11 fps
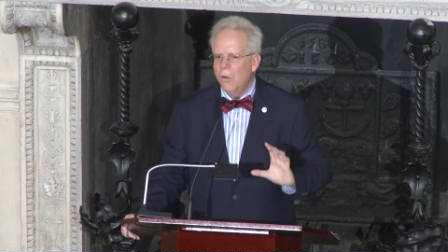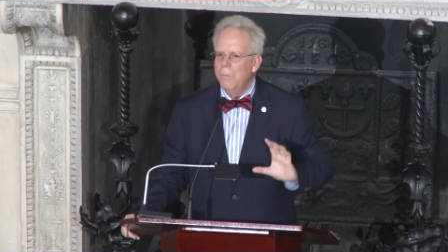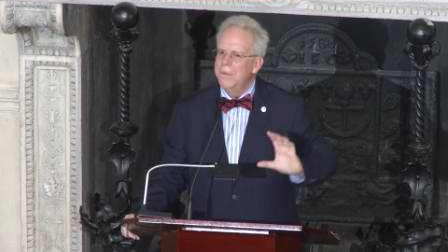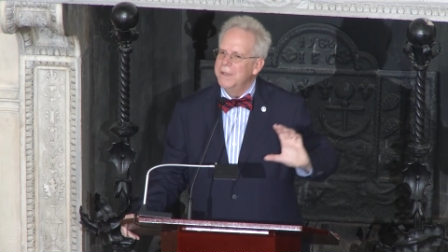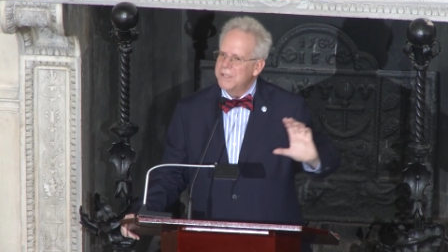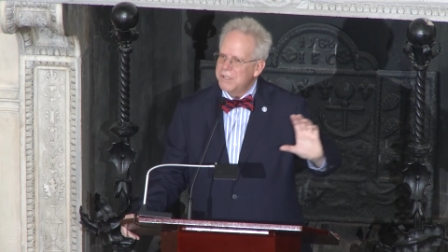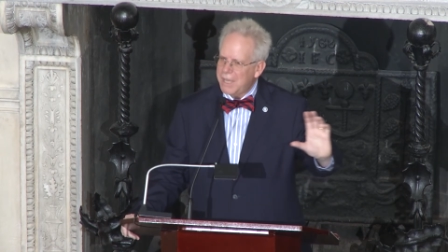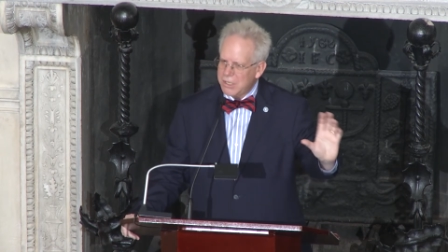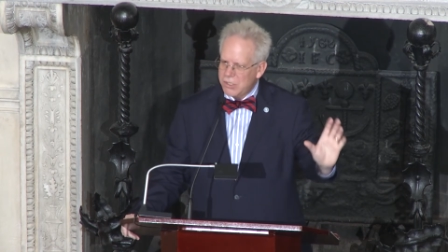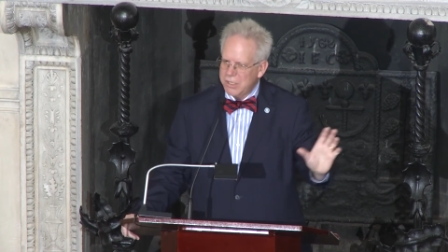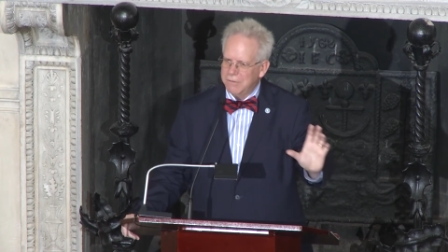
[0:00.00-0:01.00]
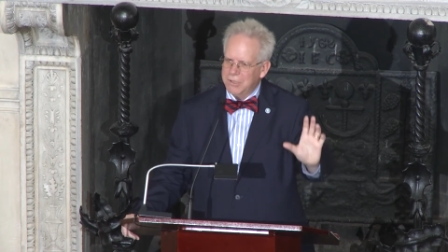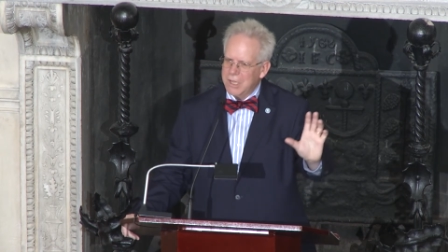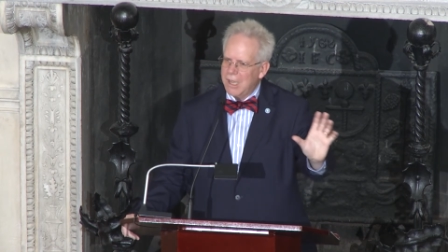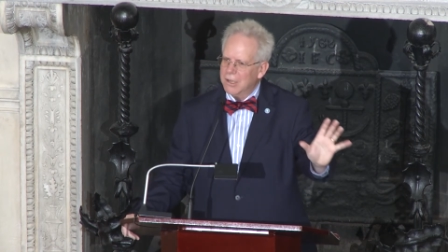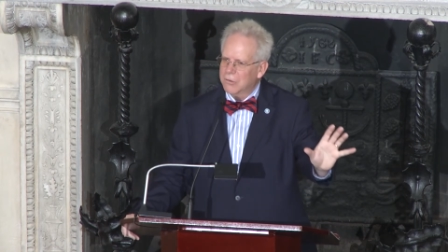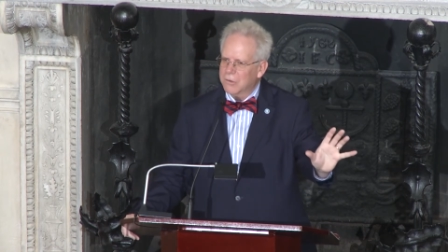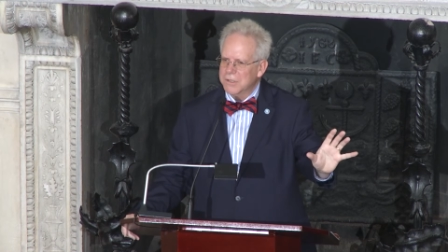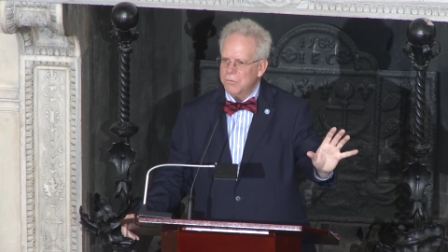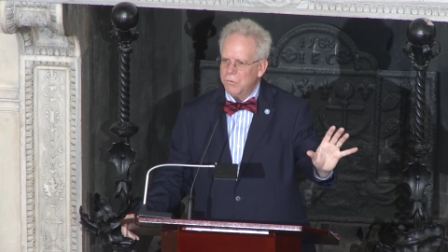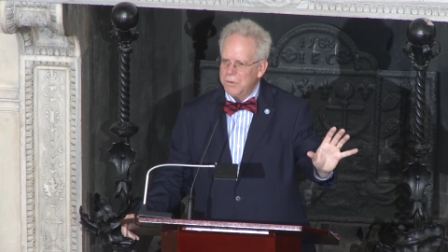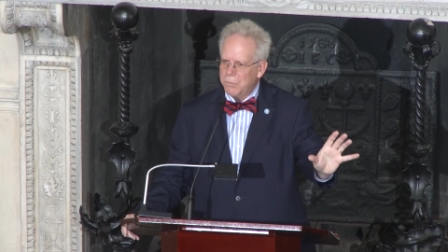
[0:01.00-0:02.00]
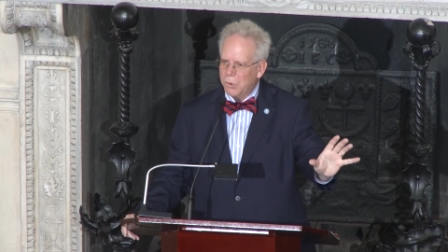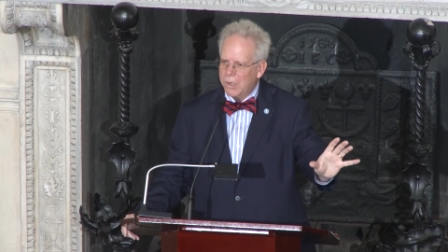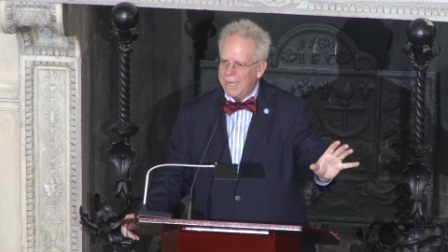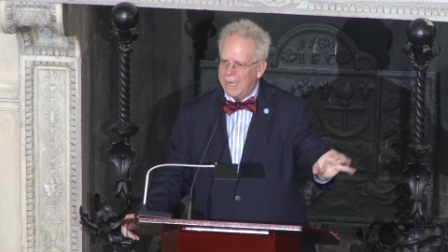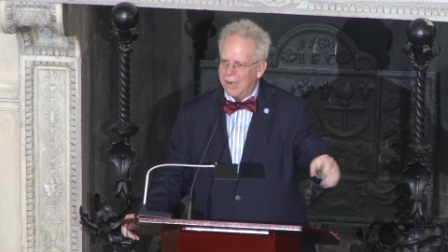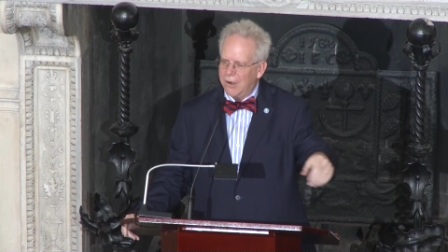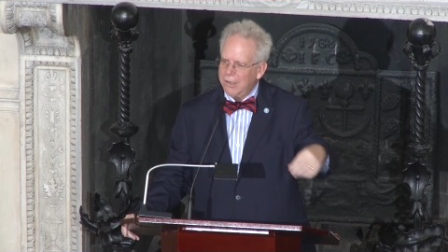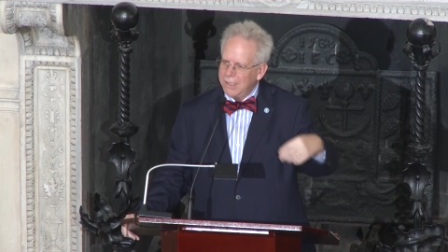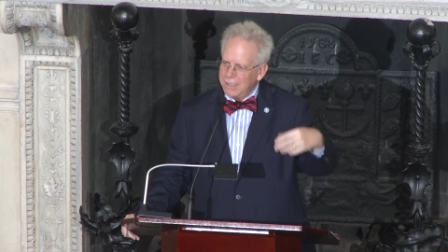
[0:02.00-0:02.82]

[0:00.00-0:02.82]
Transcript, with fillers: open a session of Congress with prayer,